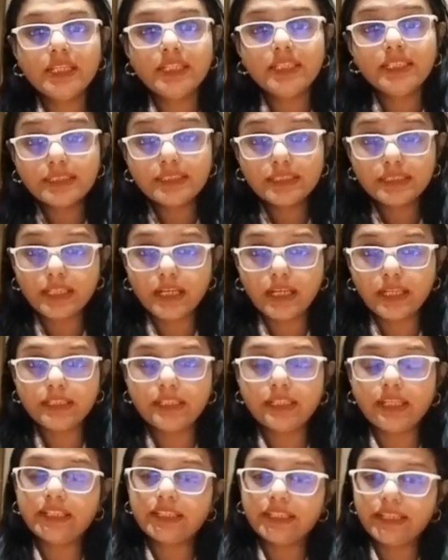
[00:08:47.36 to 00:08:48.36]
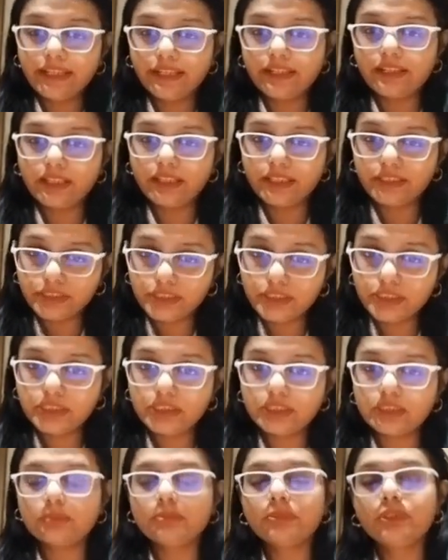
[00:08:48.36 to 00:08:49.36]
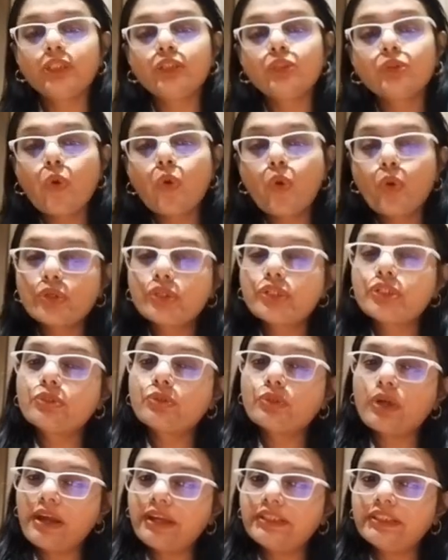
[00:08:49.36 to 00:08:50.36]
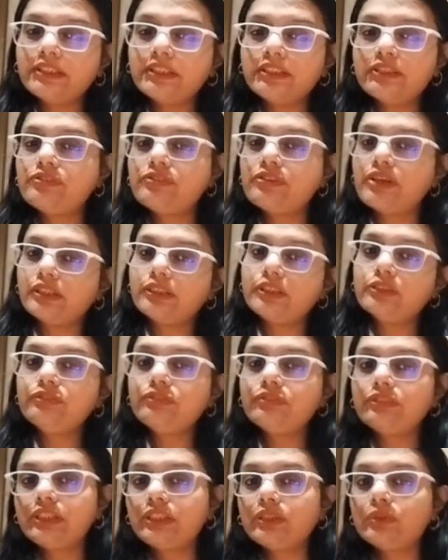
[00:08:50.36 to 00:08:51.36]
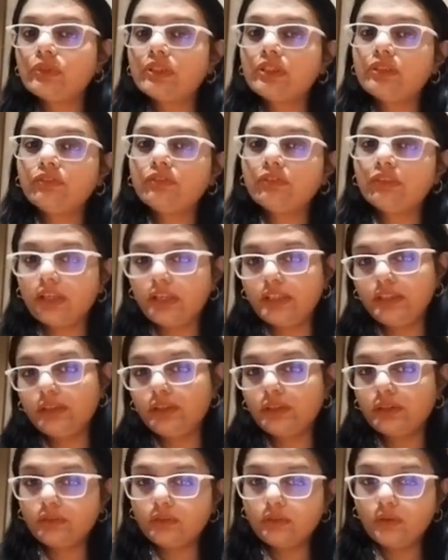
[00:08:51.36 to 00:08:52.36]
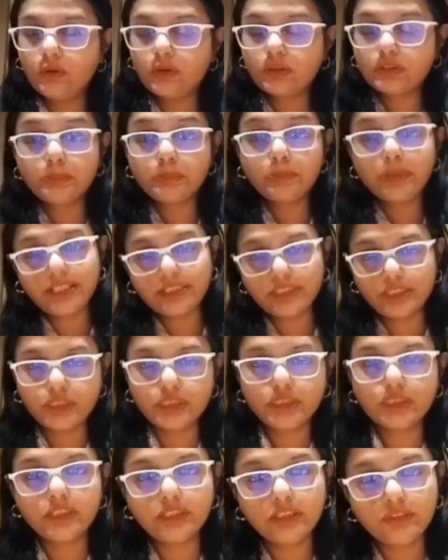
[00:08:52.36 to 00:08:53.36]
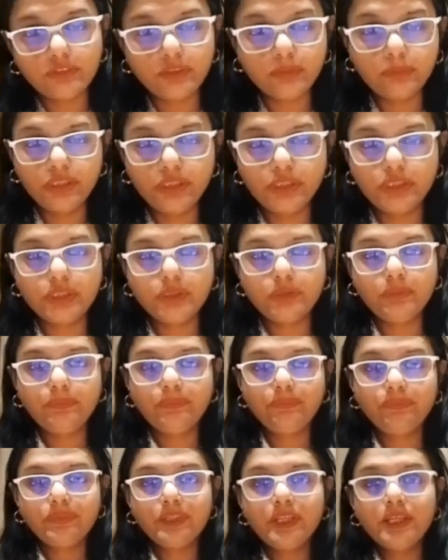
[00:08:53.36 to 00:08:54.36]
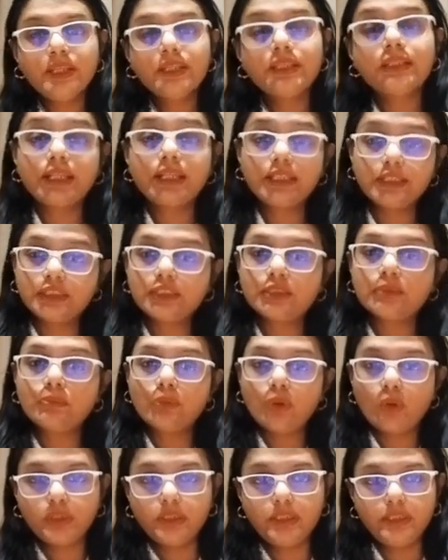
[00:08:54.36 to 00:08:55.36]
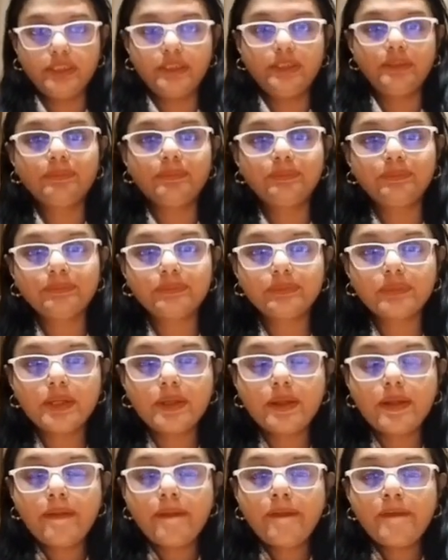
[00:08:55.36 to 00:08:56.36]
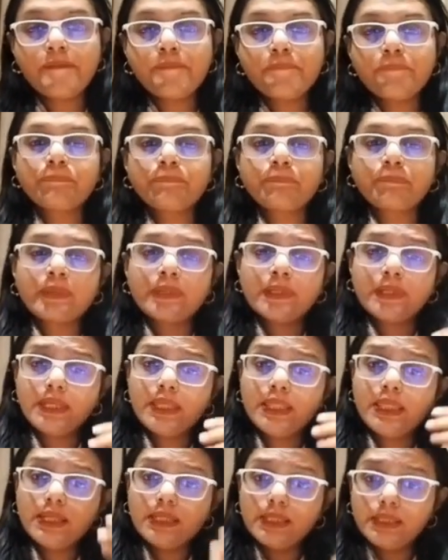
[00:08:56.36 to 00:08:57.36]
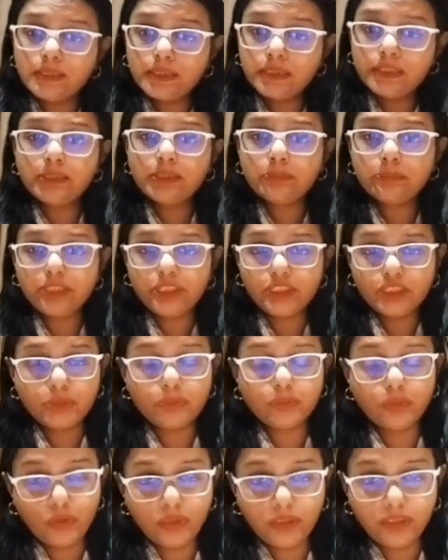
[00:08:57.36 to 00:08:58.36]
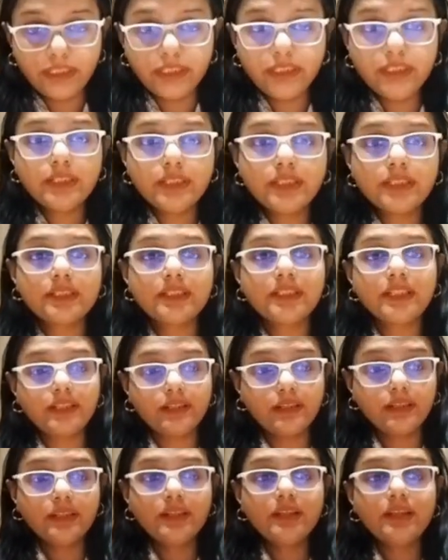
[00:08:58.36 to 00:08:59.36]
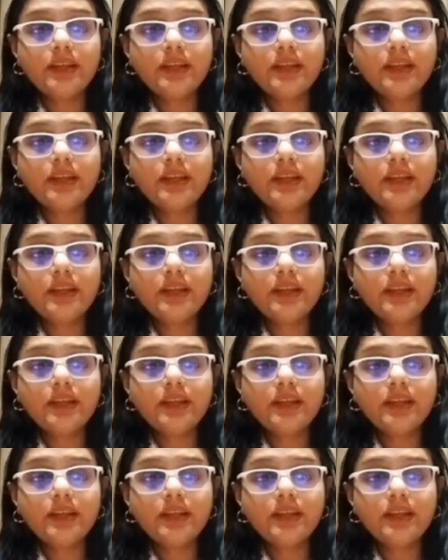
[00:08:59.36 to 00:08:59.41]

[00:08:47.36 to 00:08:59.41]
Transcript: inside an airline system in order to identify the frequent flyer or the passenger information. That is a modeling. In the learning based modeling, there are